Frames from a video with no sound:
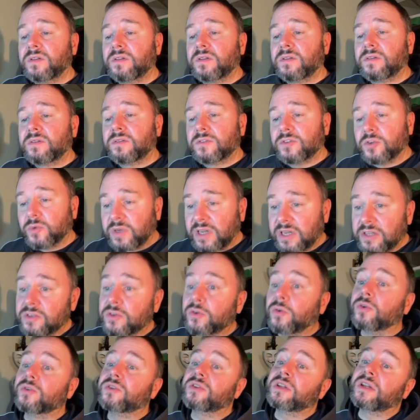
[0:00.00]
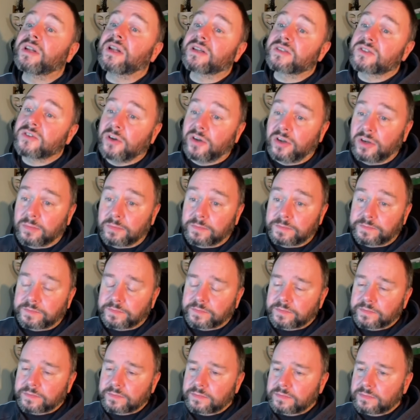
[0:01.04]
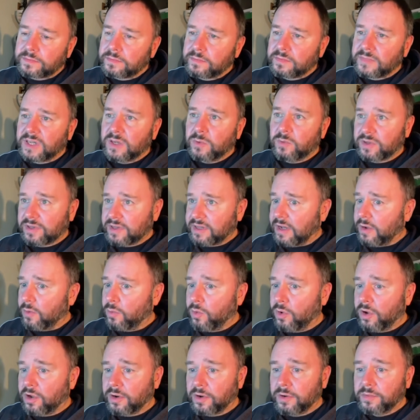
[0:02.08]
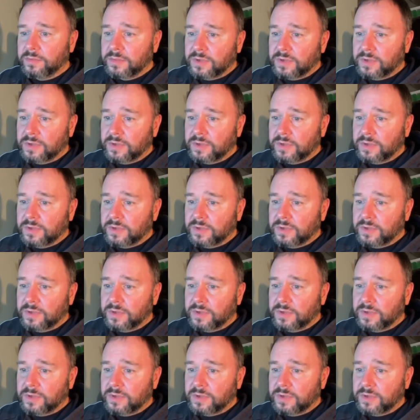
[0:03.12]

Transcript: so we need to go into the next column with that 1.